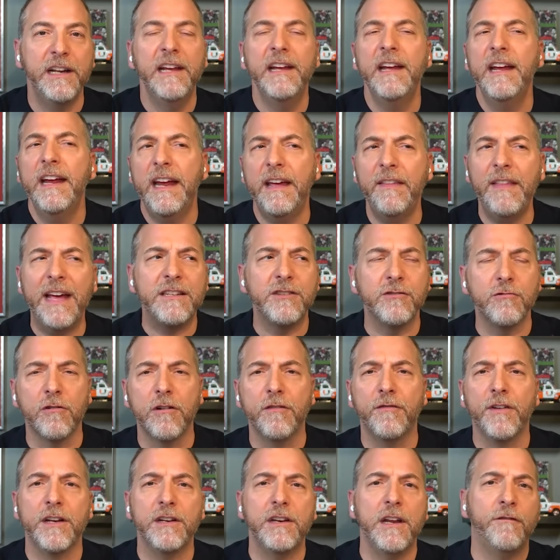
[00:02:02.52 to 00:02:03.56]
And that's sort
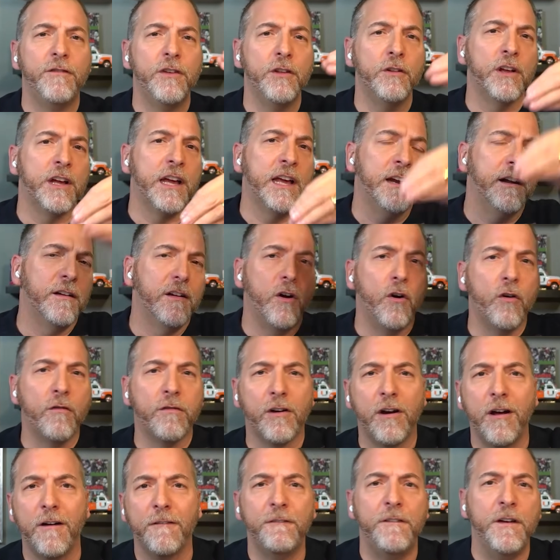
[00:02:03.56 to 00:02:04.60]
of if you look at an
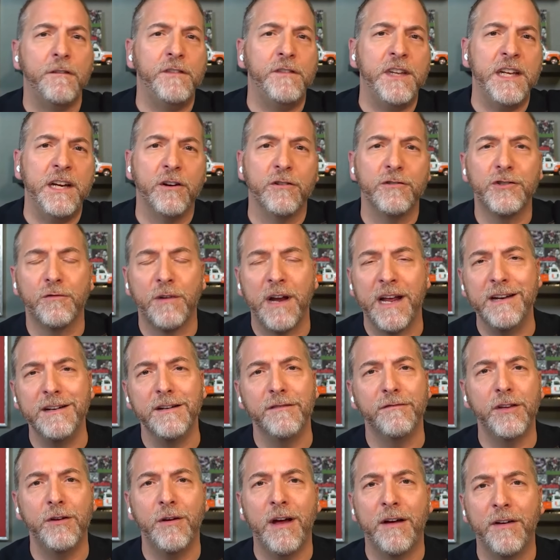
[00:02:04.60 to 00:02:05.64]
overall 50-year trend,
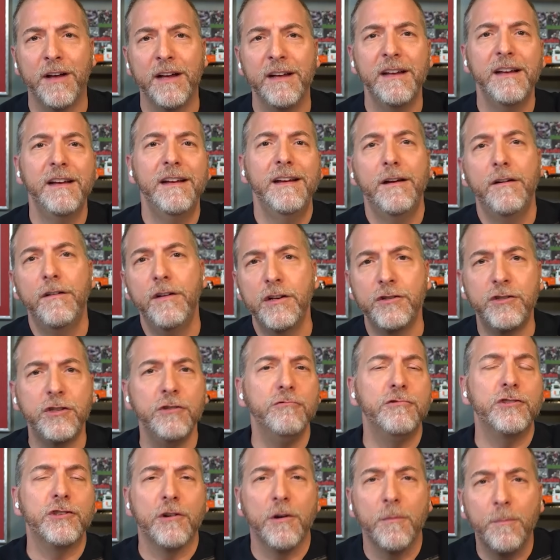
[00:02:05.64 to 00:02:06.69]
if you have a
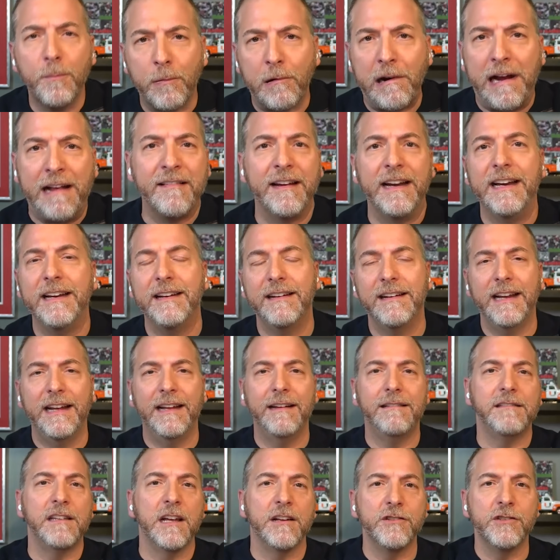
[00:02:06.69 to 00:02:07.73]
two-term president,
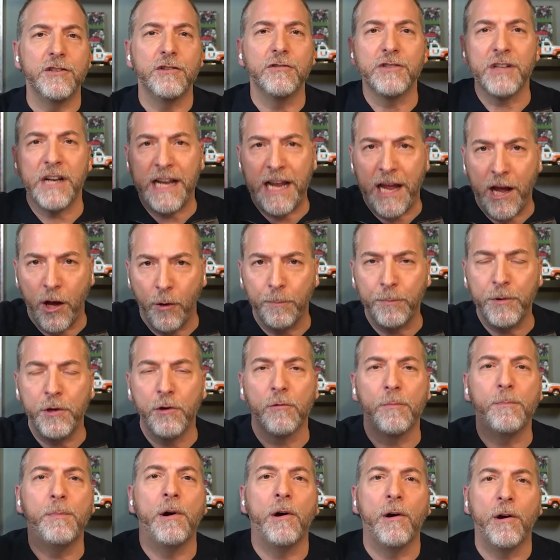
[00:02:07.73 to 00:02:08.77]
it does usually help your
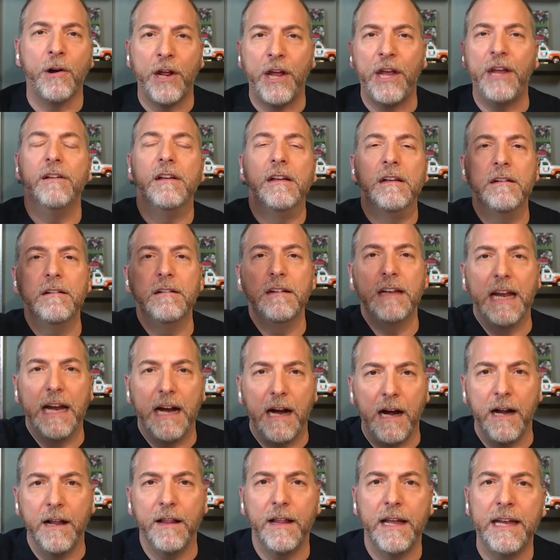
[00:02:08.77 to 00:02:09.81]
party
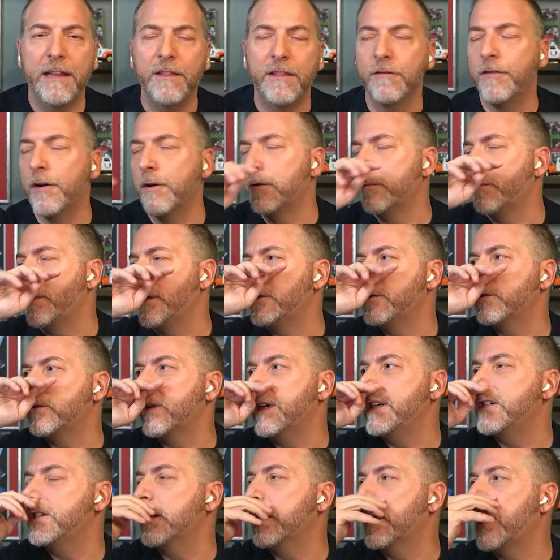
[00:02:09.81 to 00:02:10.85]
in the voter
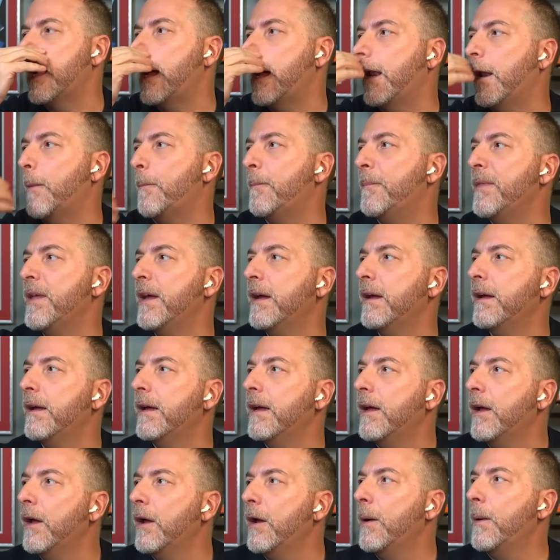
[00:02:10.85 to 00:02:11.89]
registration column.
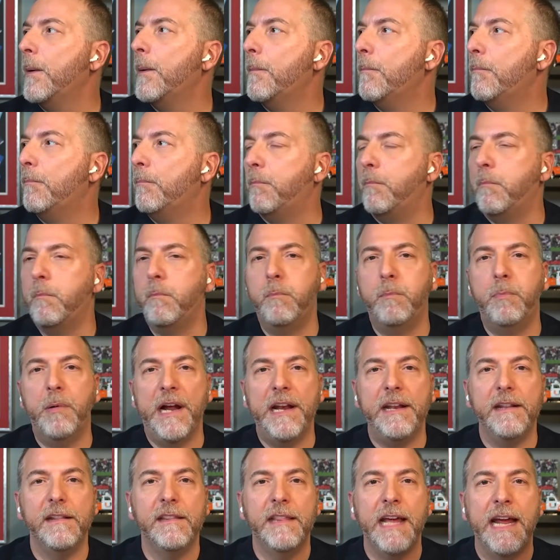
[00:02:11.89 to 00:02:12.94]

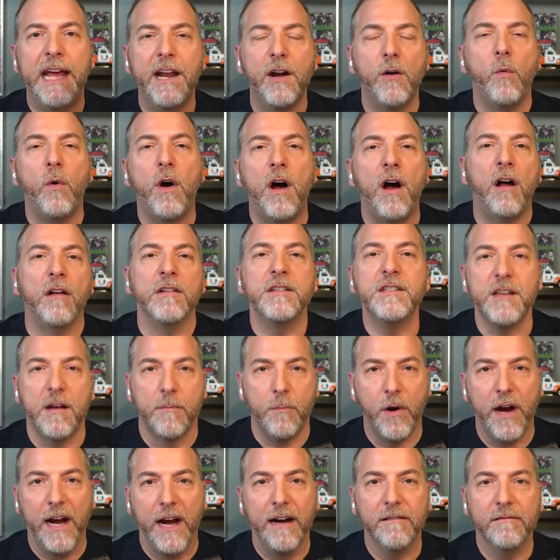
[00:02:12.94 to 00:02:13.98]
But they hit a wall
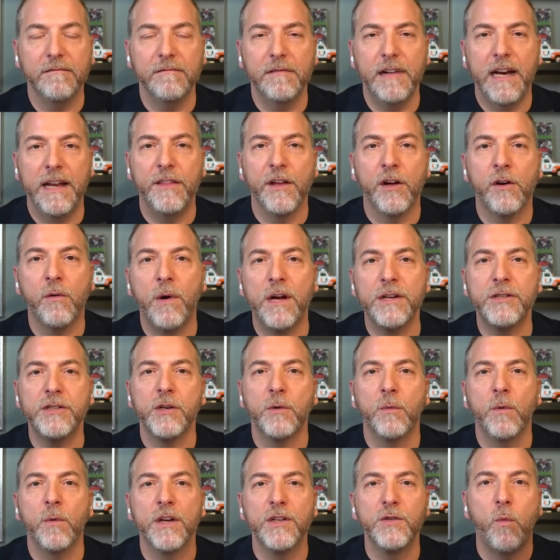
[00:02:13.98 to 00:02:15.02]
somewhere. And the
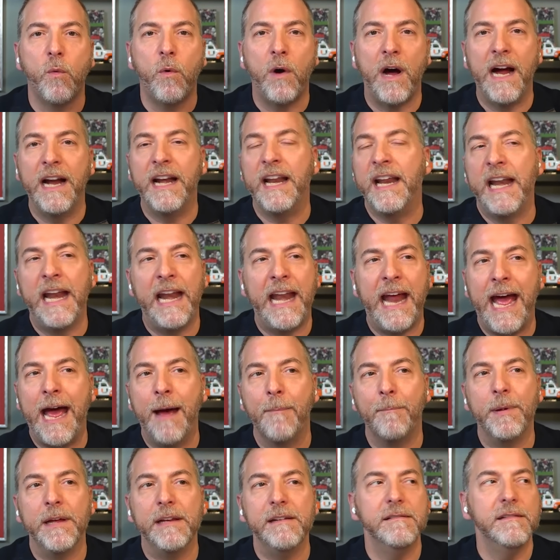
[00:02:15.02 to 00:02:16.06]
question was, why did it
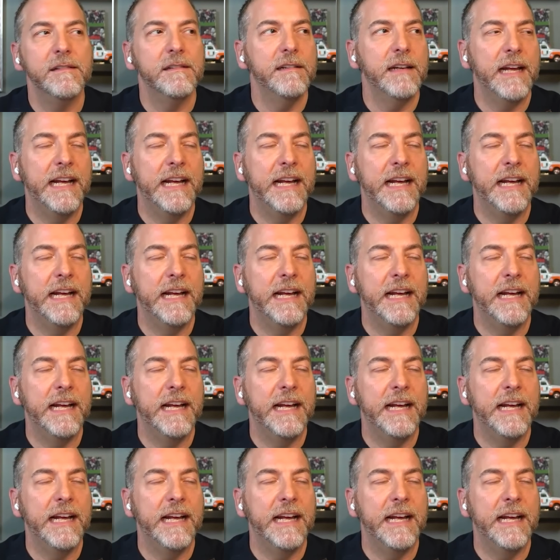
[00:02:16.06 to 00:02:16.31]
happen?